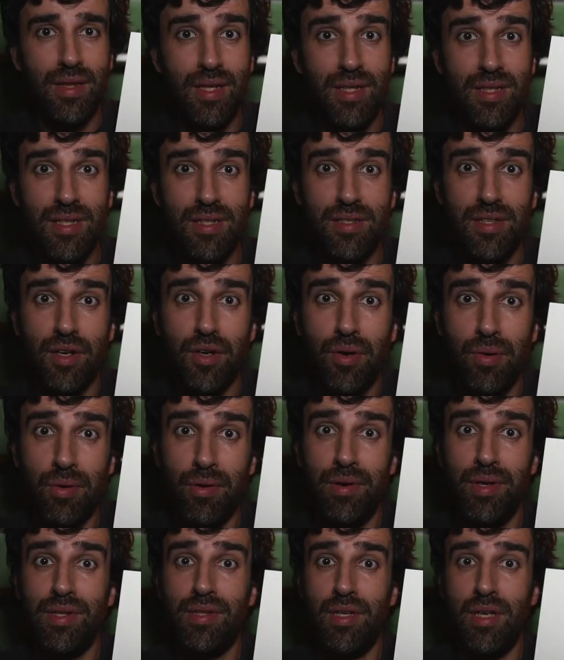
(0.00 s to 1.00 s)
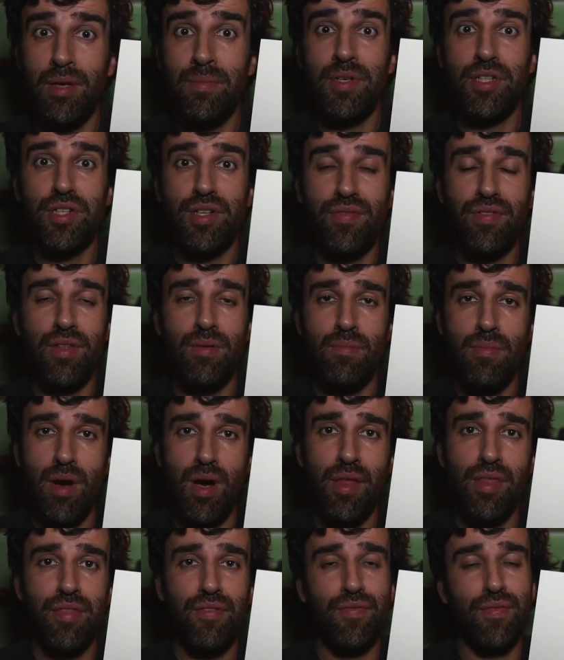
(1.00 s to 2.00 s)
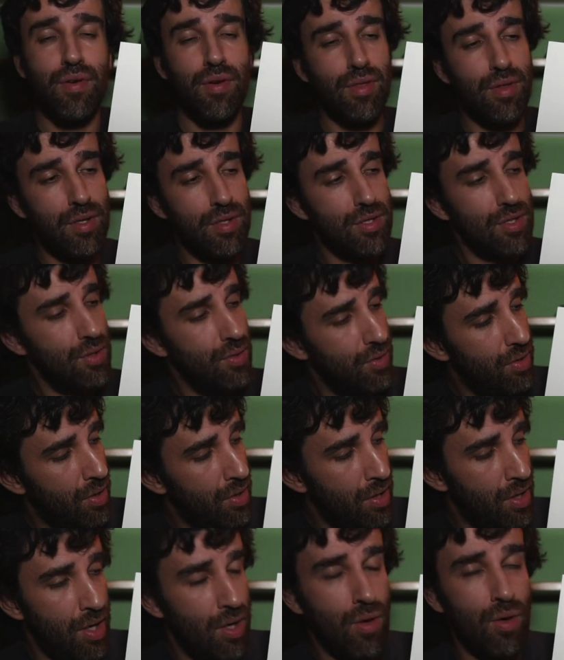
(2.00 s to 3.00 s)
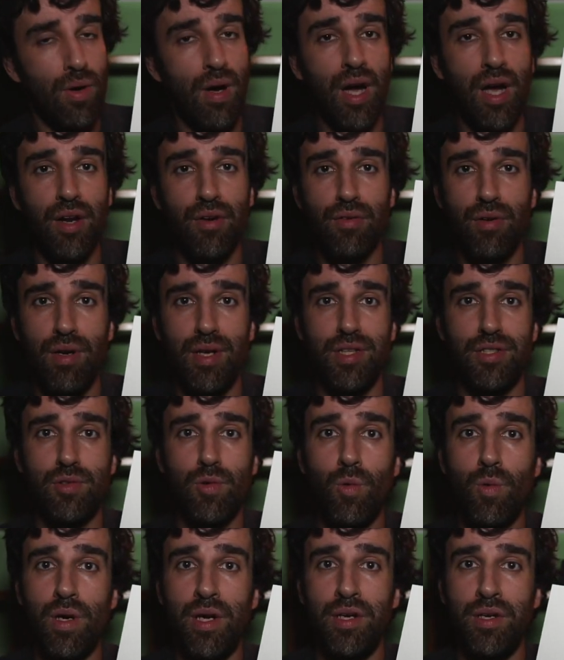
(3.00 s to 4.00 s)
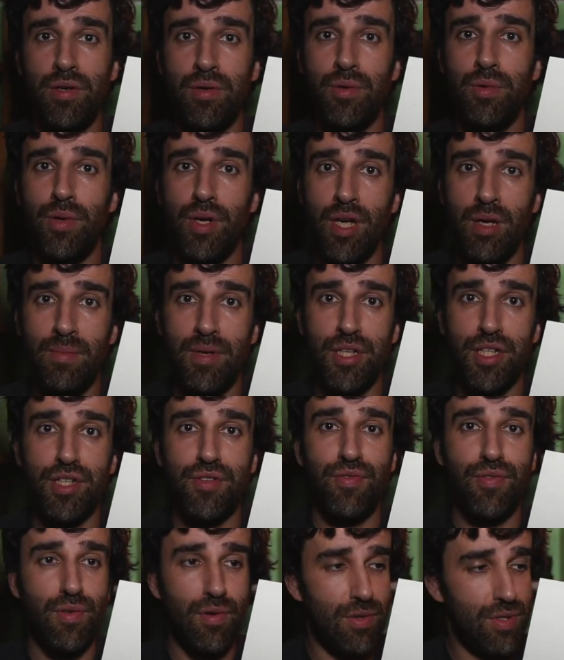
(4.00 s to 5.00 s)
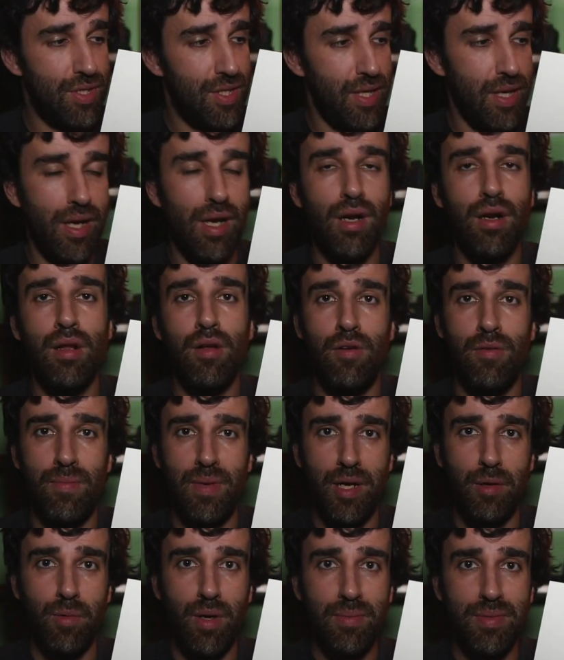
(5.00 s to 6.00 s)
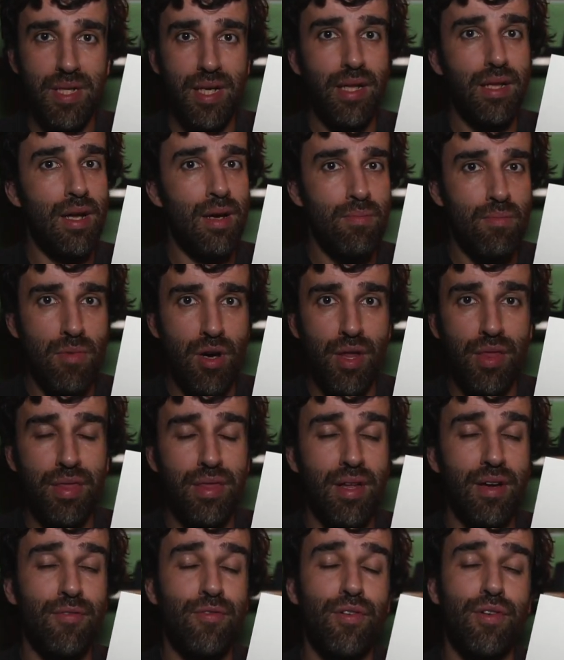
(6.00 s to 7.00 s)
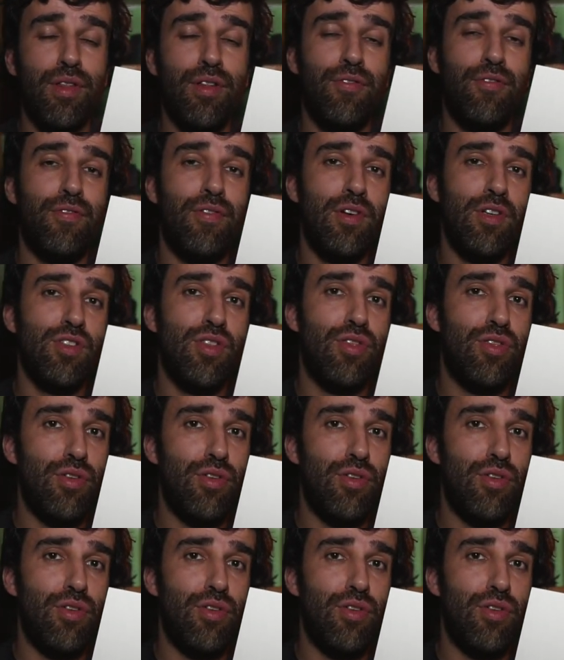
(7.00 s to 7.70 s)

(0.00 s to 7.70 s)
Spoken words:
This is the current image of the month. For those who don't know, I release one new image for sale on my website a month, and for the first